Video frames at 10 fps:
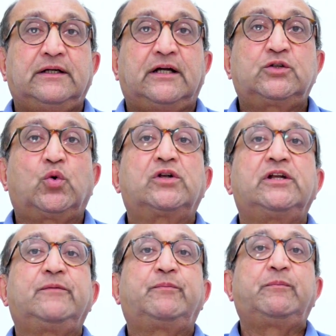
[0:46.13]
A total
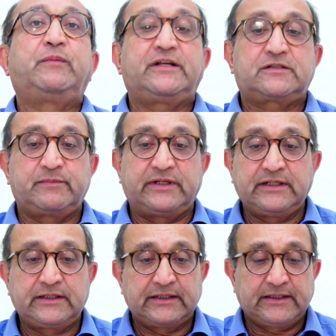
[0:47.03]
hip
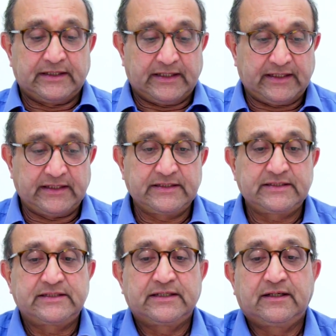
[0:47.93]
replacement
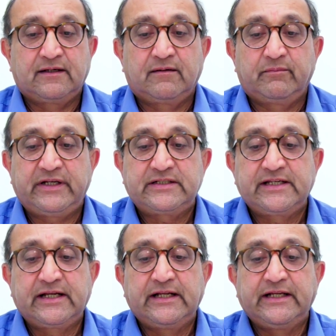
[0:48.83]
is
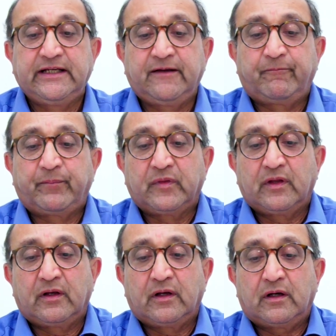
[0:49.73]
basically
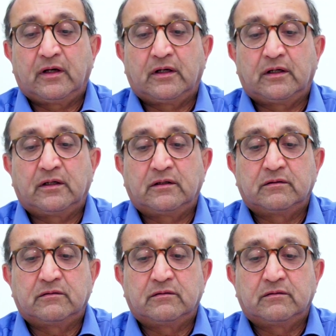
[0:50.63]
a